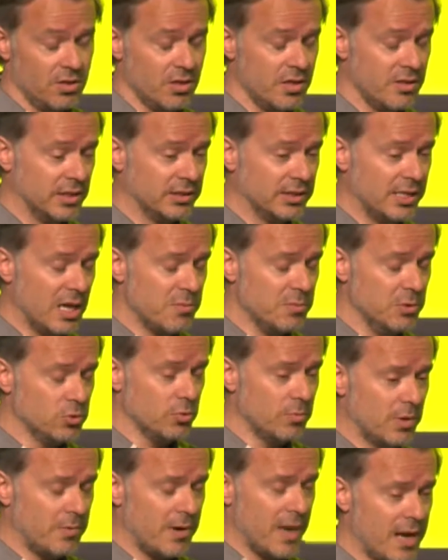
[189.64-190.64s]
that came into
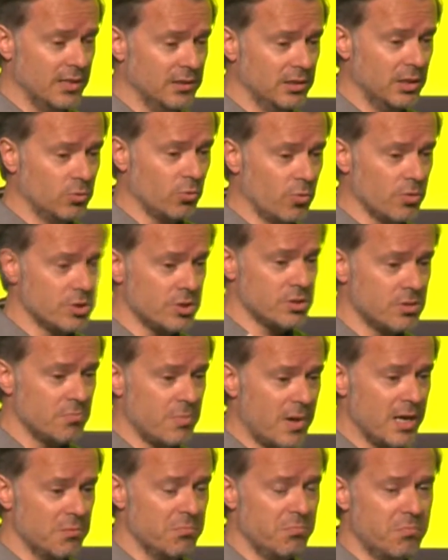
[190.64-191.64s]
my mind, it was
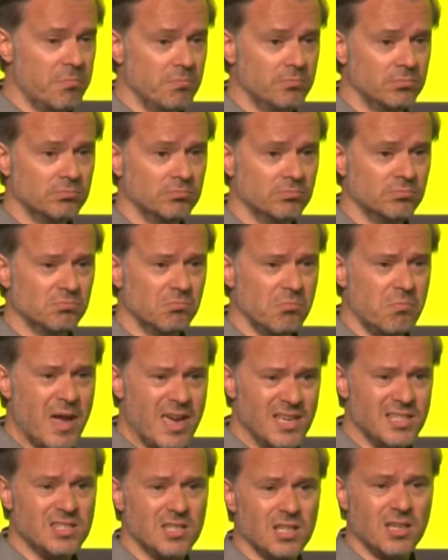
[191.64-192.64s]
my
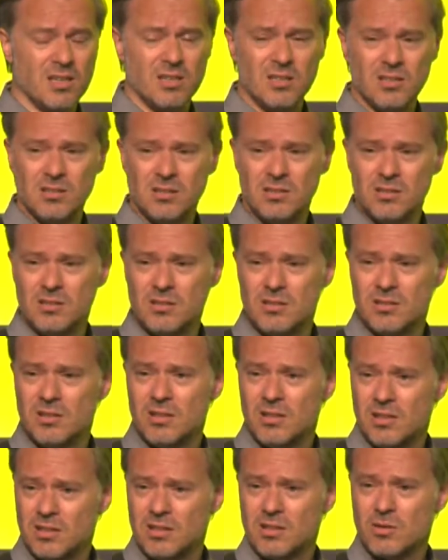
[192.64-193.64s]
basic
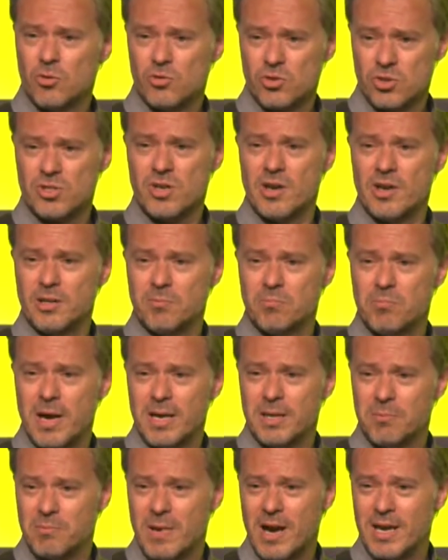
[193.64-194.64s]
concern,
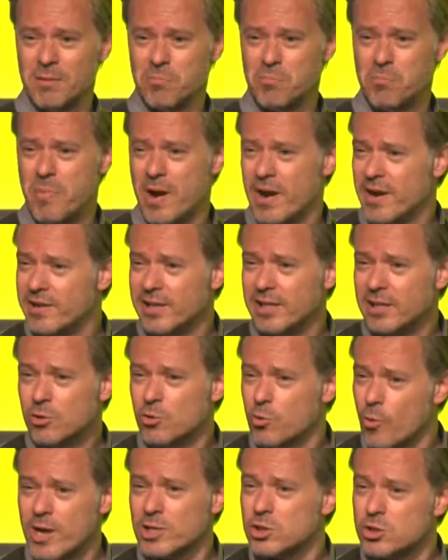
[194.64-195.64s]
my burning
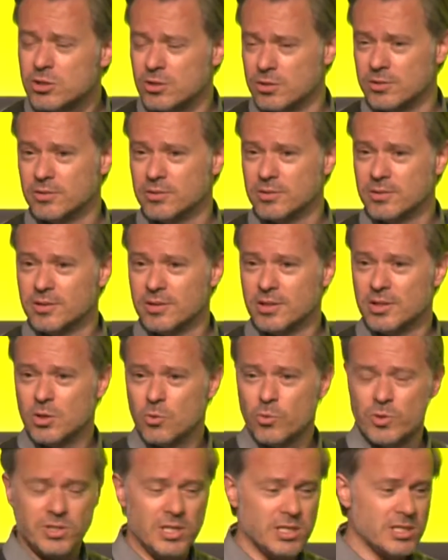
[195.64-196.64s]
question,
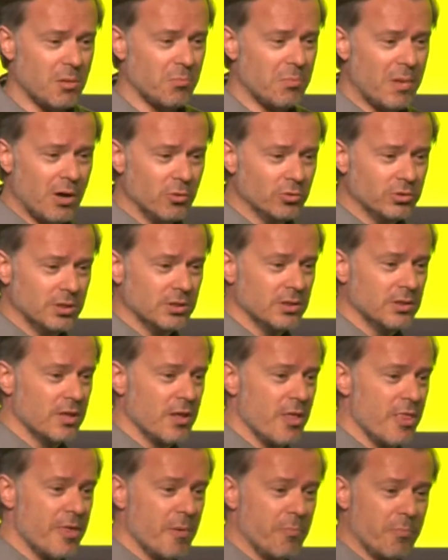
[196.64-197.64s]
which is
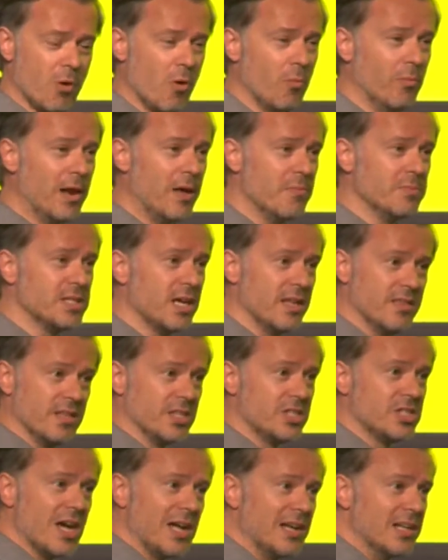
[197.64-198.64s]
about the problems and the
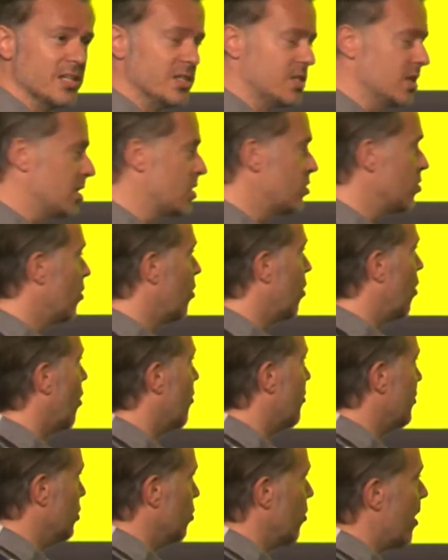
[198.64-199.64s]
challenges
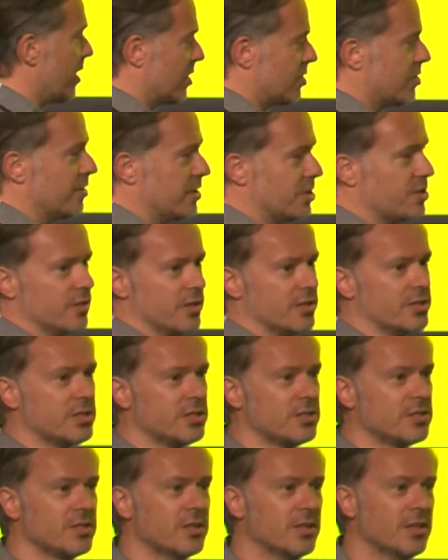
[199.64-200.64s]
of UX
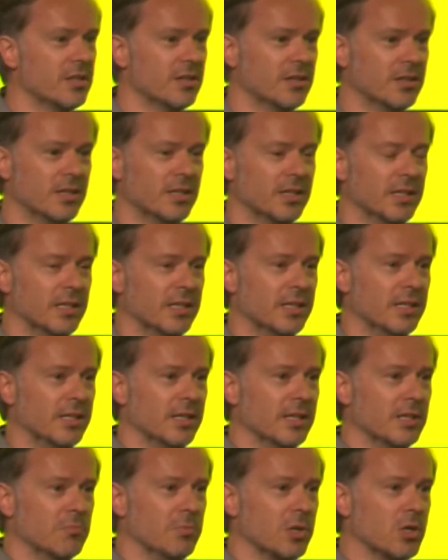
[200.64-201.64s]
research.
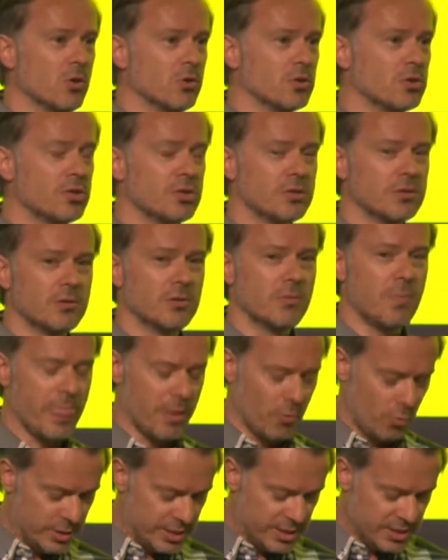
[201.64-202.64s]
Because
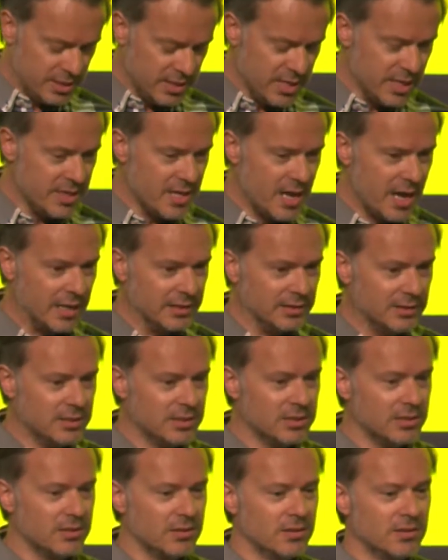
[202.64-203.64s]
we see that